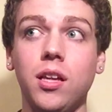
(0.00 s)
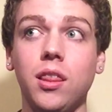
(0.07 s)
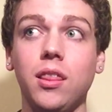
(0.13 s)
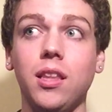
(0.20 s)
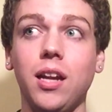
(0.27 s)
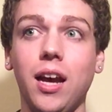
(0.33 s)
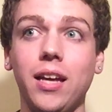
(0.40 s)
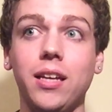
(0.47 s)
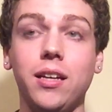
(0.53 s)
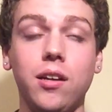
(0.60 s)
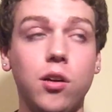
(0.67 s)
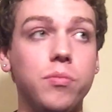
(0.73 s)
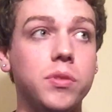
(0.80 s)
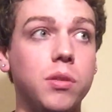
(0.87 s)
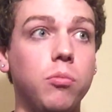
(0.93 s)
that I can
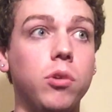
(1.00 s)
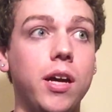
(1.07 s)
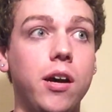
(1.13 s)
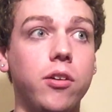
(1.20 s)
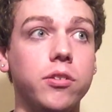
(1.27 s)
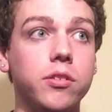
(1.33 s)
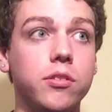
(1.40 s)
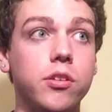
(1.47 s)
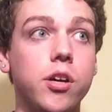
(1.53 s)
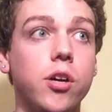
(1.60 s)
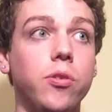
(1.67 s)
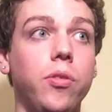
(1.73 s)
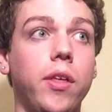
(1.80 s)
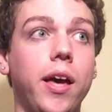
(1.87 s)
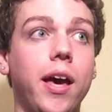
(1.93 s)
help someone else know
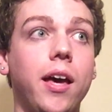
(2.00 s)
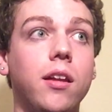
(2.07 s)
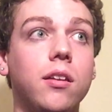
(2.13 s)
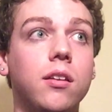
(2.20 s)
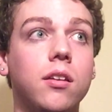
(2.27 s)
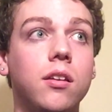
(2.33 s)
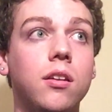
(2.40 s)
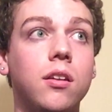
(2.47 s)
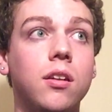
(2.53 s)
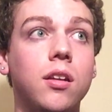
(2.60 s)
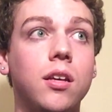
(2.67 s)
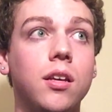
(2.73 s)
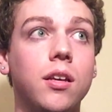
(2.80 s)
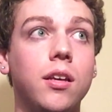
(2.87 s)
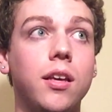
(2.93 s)
that
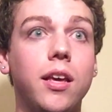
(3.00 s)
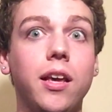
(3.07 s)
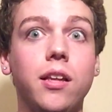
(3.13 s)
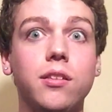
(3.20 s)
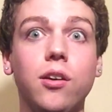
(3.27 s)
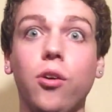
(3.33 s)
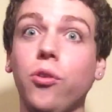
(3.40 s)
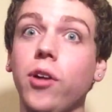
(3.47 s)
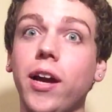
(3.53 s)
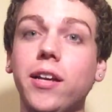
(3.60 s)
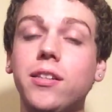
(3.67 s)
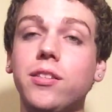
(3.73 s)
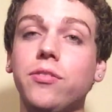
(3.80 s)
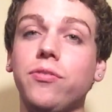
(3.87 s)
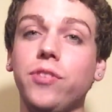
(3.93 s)
it's all right
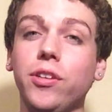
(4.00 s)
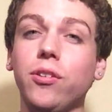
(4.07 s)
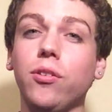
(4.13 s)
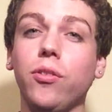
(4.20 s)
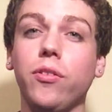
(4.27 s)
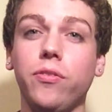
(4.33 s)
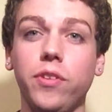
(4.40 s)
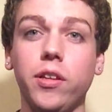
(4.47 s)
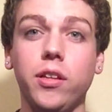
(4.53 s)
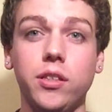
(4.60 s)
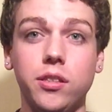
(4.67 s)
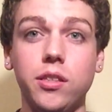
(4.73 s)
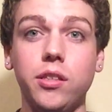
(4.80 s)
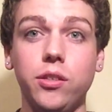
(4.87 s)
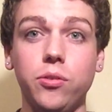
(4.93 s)
to feel the feelings
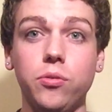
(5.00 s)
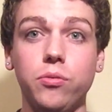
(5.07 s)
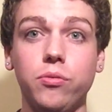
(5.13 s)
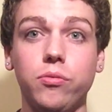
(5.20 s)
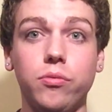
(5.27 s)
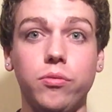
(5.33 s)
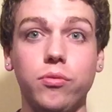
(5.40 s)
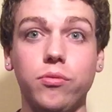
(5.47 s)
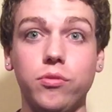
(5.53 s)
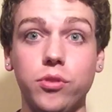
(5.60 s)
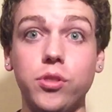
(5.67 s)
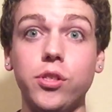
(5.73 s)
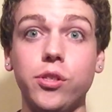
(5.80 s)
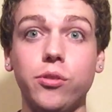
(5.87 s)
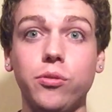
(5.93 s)
that you
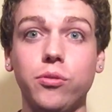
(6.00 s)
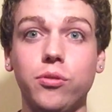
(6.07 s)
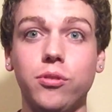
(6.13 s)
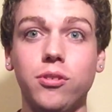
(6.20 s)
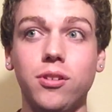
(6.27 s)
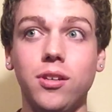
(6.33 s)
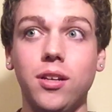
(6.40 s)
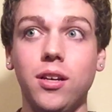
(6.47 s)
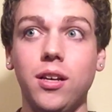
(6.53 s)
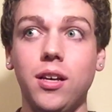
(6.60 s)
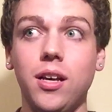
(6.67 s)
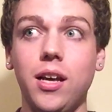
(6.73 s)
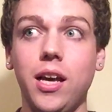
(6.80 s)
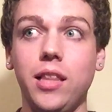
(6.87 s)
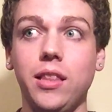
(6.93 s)
do,
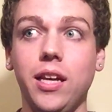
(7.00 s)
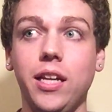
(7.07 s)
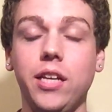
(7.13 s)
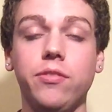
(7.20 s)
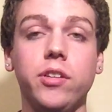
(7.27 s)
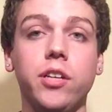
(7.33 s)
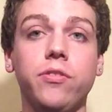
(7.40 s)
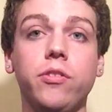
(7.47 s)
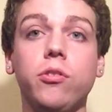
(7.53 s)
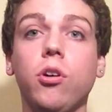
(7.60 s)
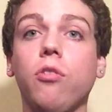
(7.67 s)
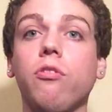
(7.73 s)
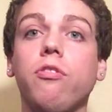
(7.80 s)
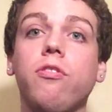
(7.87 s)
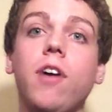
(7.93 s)
and that even if you
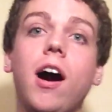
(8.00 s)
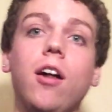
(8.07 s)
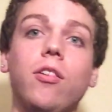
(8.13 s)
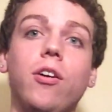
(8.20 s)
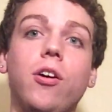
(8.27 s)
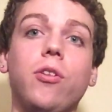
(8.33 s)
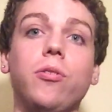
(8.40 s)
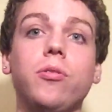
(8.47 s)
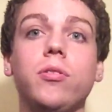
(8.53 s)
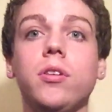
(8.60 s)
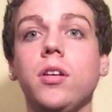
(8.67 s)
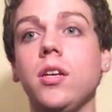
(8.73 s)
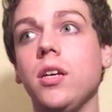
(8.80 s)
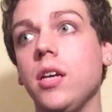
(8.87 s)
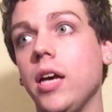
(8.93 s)
don't follow
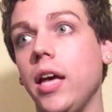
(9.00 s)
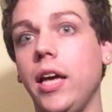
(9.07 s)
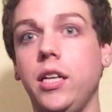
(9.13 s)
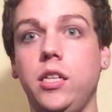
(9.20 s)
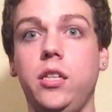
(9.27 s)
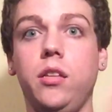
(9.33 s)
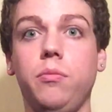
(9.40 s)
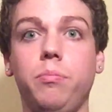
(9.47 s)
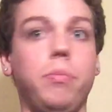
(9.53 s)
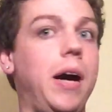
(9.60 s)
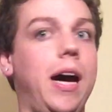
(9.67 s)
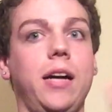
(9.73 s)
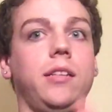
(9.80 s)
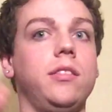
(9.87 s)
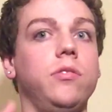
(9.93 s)
into the
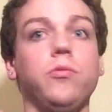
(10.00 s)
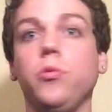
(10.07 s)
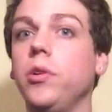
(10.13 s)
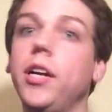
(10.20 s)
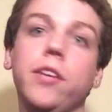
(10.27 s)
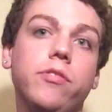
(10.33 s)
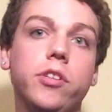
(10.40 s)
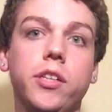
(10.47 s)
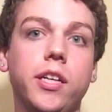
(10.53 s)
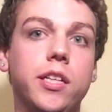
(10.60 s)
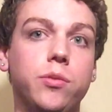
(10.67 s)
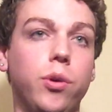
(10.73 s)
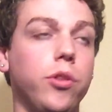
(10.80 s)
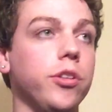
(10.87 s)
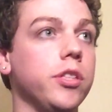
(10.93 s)
box of whatever it is,
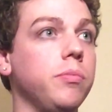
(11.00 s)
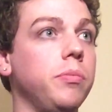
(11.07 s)
whether it's